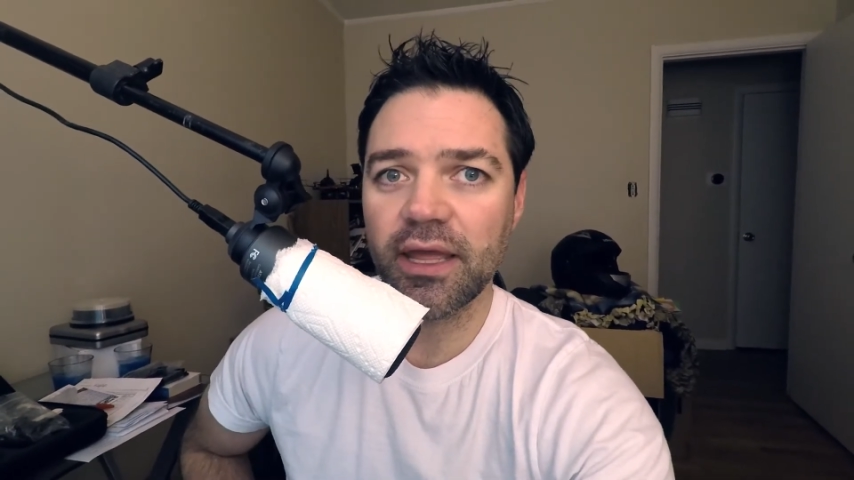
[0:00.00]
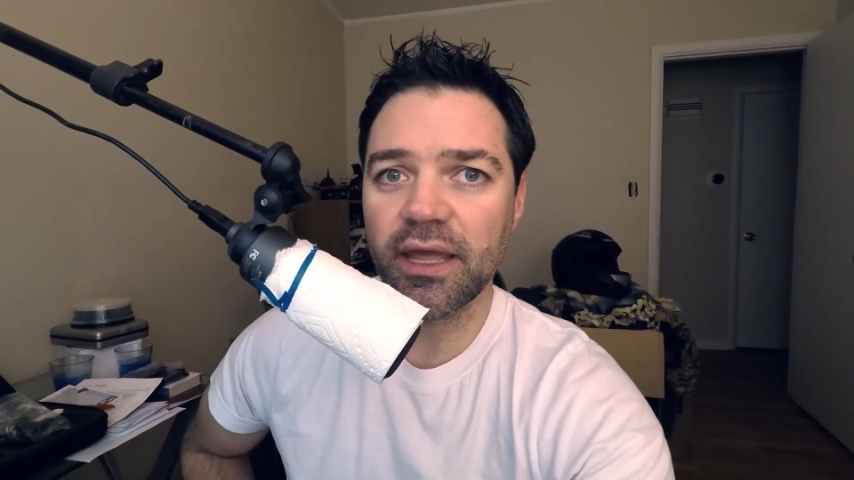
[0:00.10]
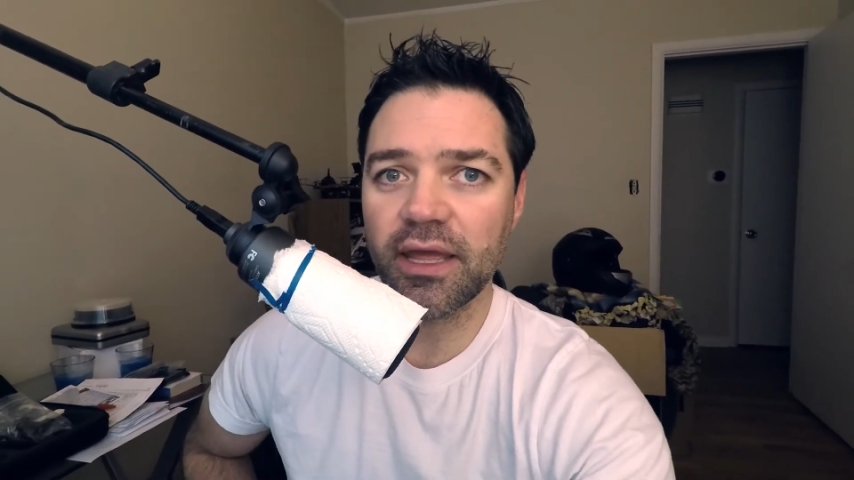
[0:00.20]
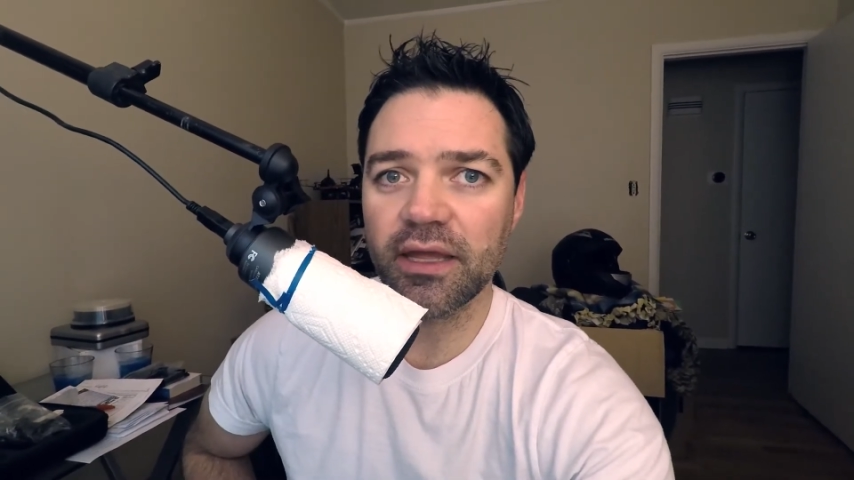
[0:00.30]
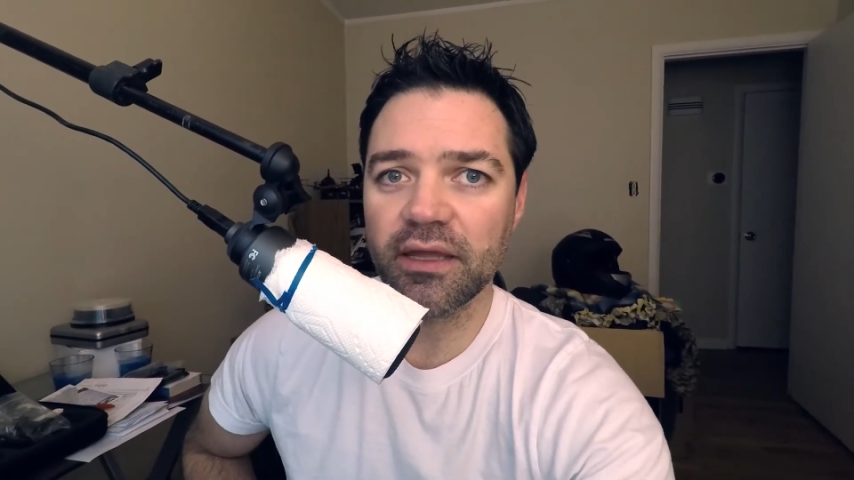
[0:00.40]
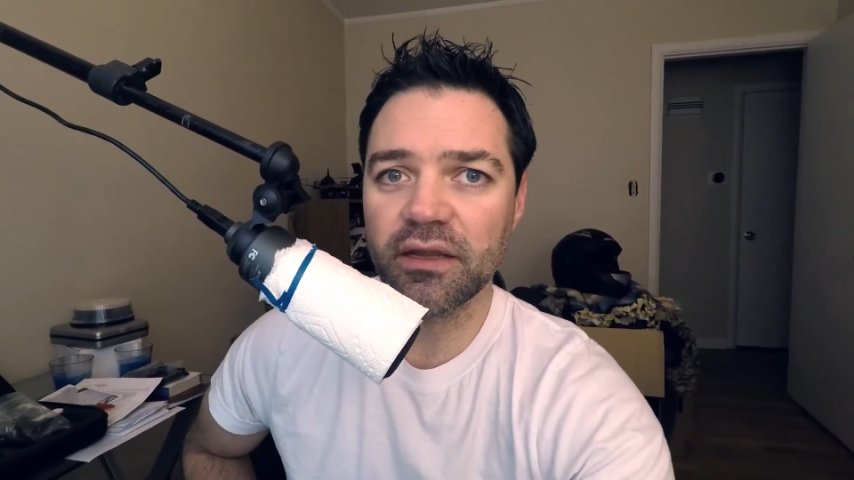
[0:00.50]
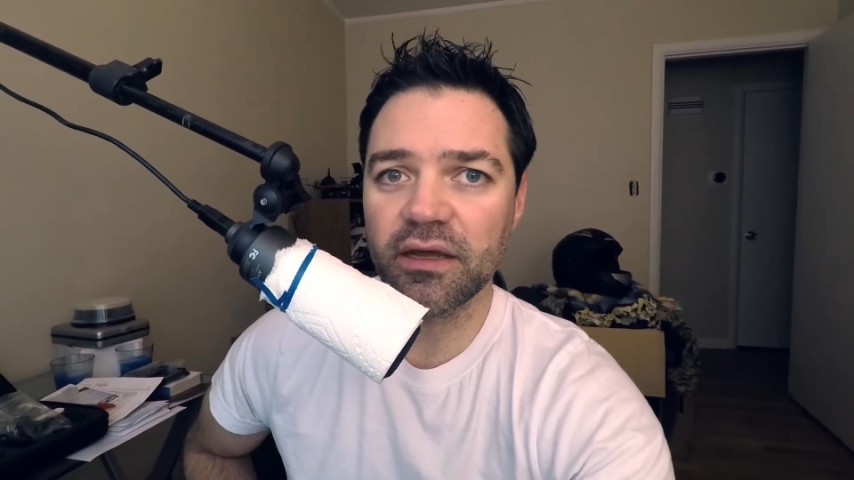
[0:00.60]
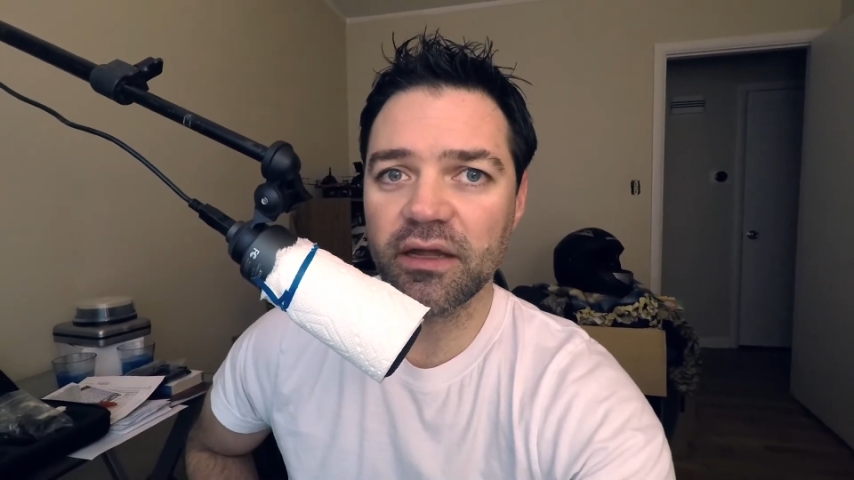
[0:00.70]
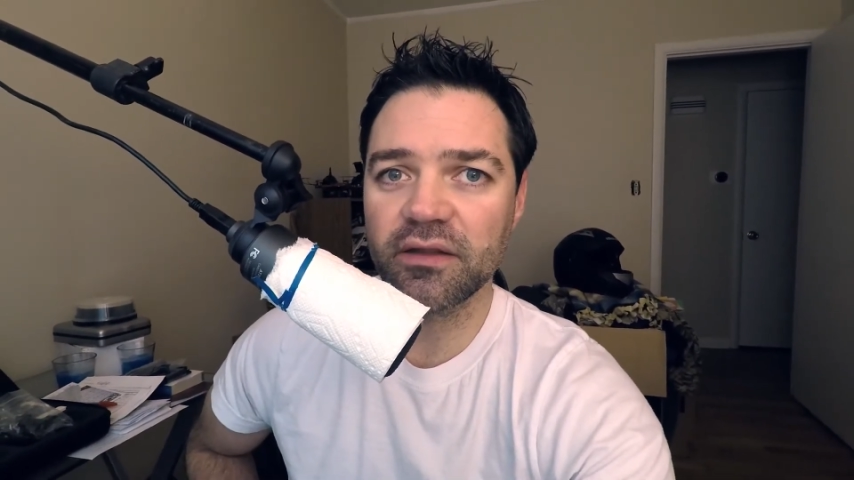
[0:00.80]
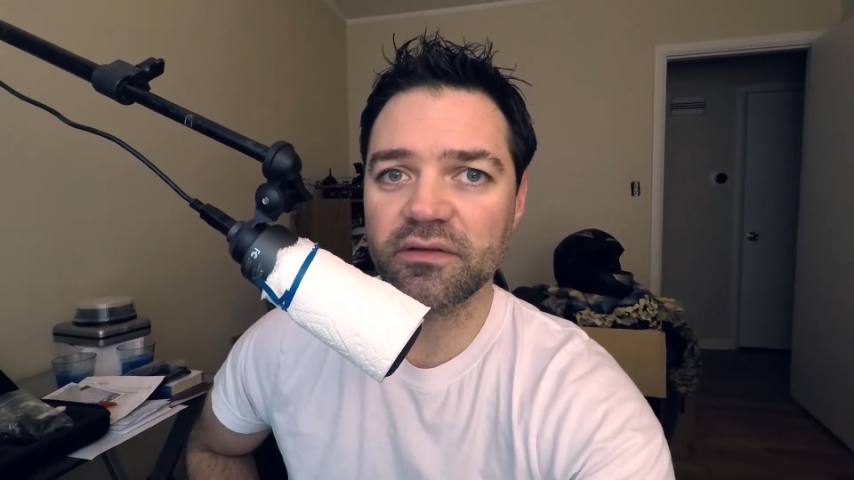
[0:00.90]
and
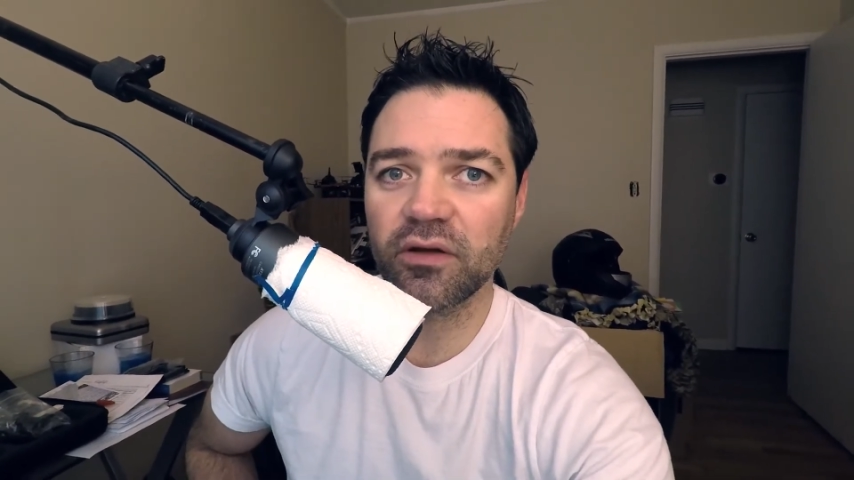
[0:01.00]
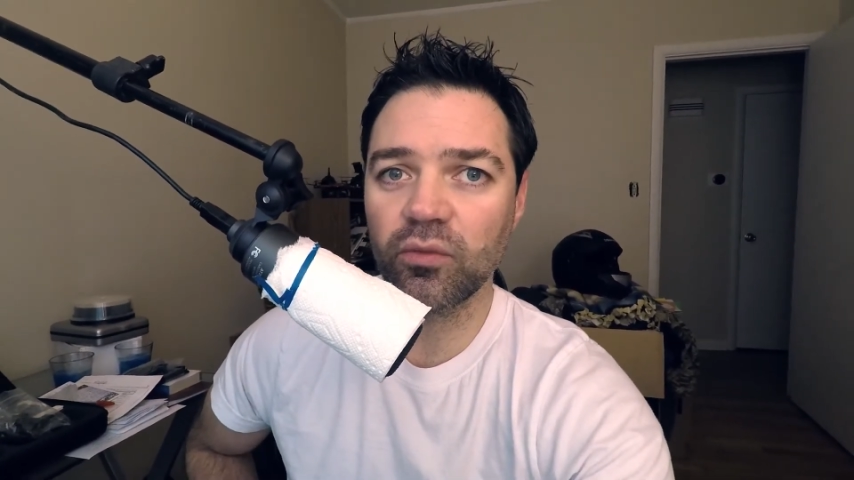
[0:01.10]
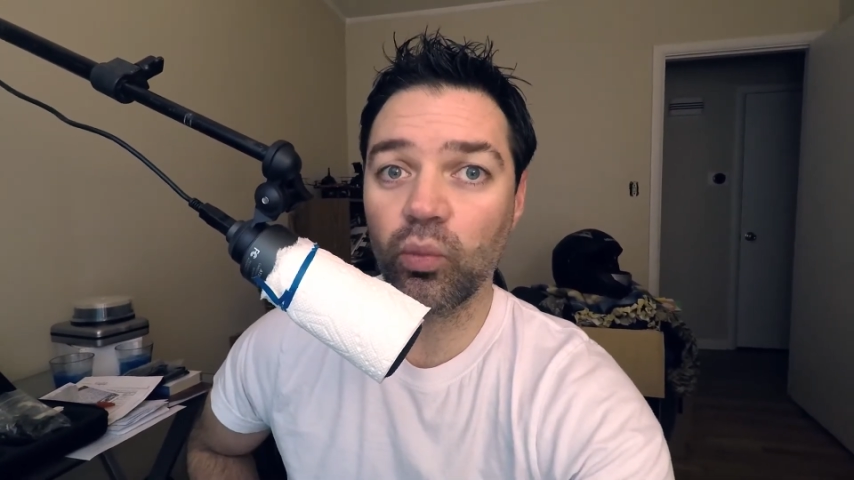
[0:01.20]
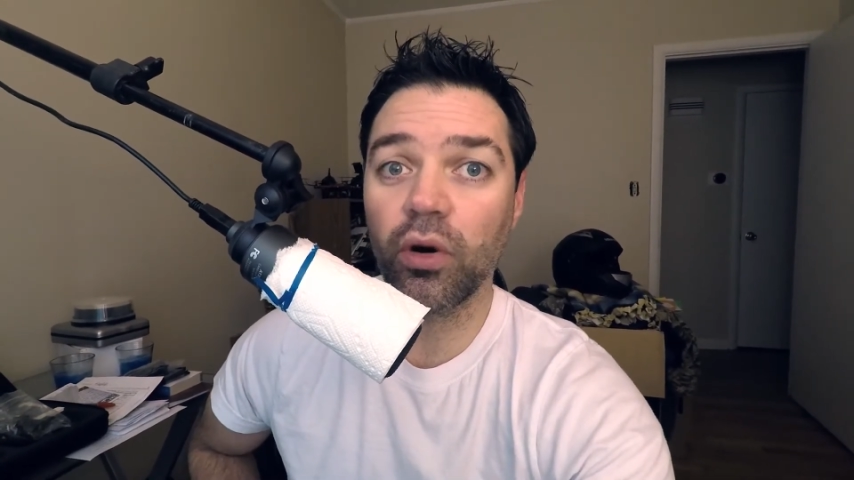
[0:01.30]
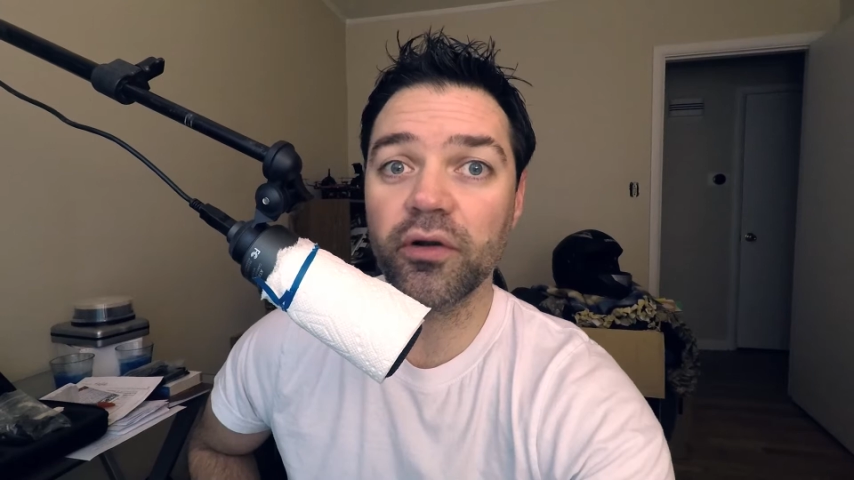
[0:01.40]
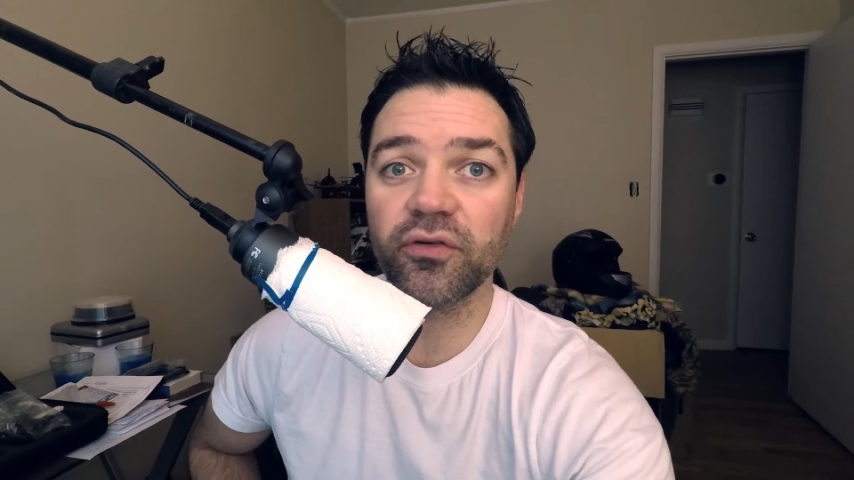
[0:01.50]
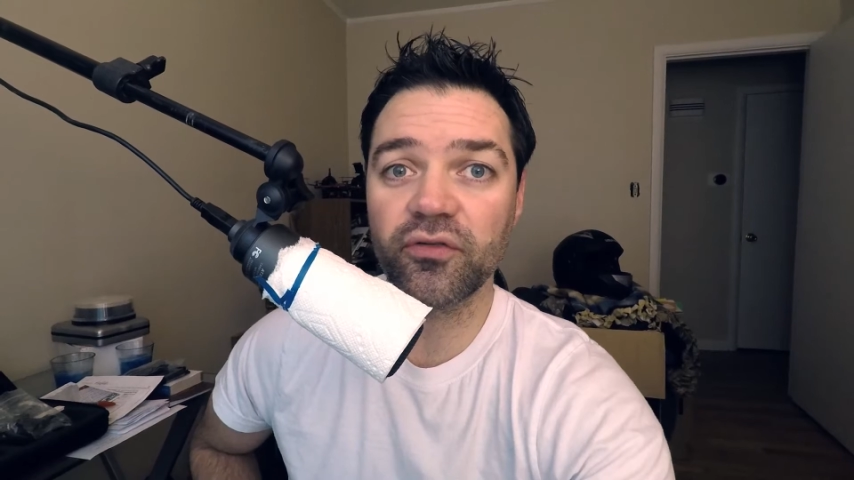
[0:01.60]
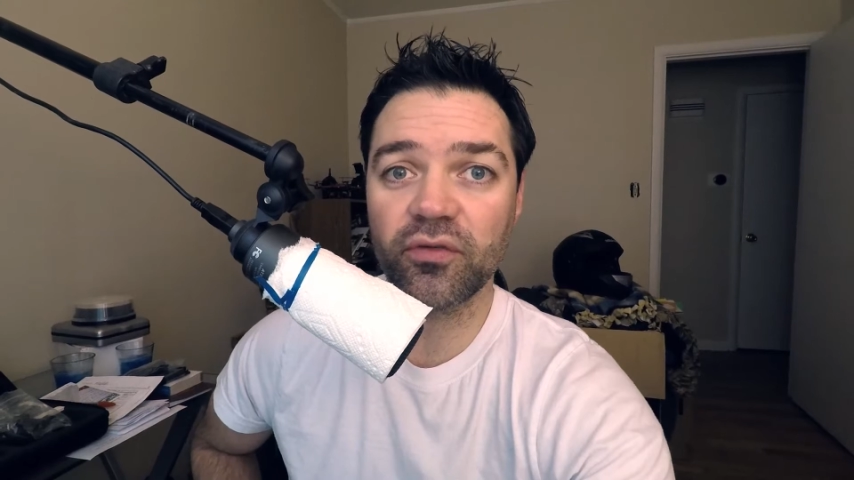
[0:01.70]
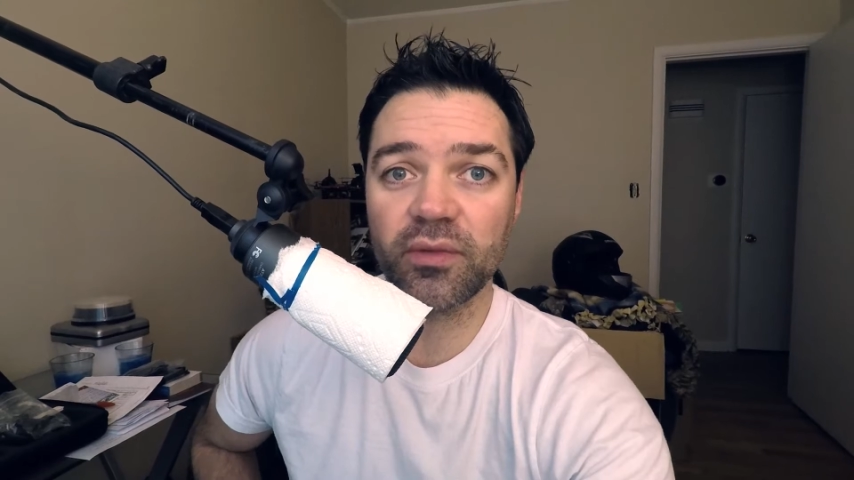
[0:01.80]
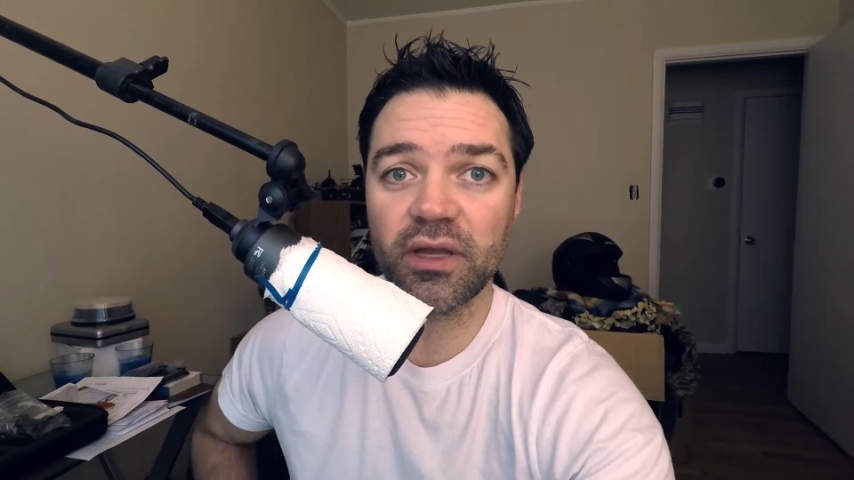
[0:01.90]
it's done wonders
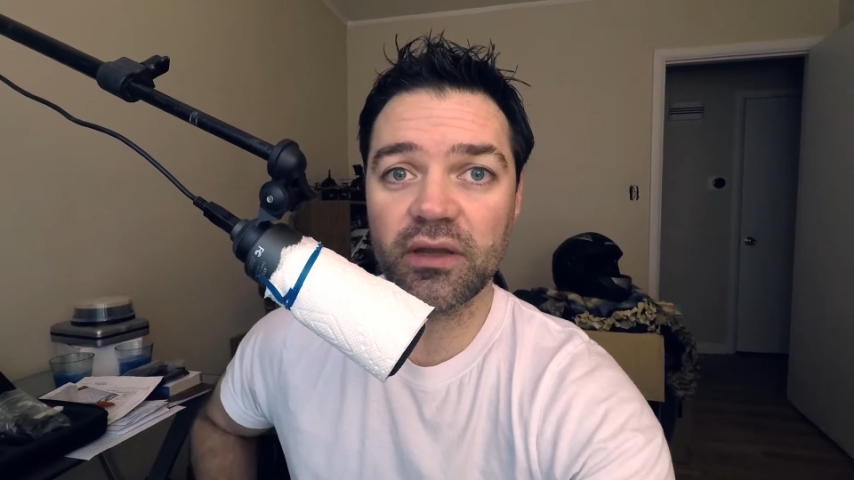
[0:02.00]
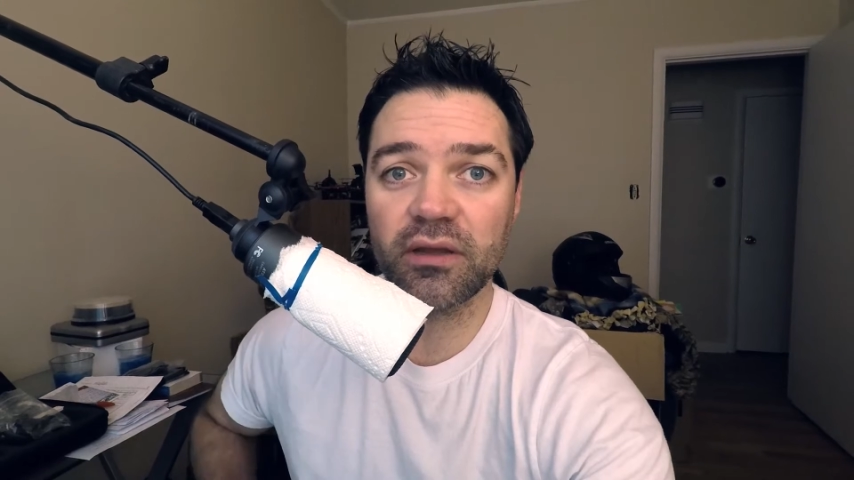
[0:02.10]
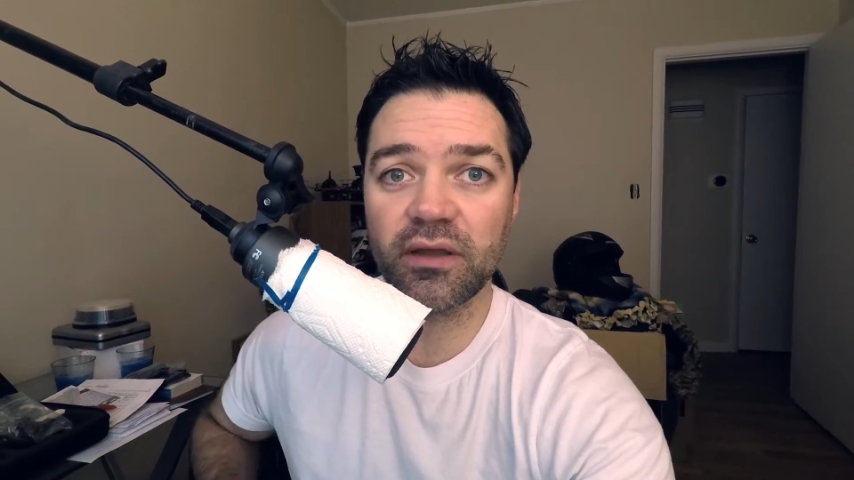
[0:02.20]
for me.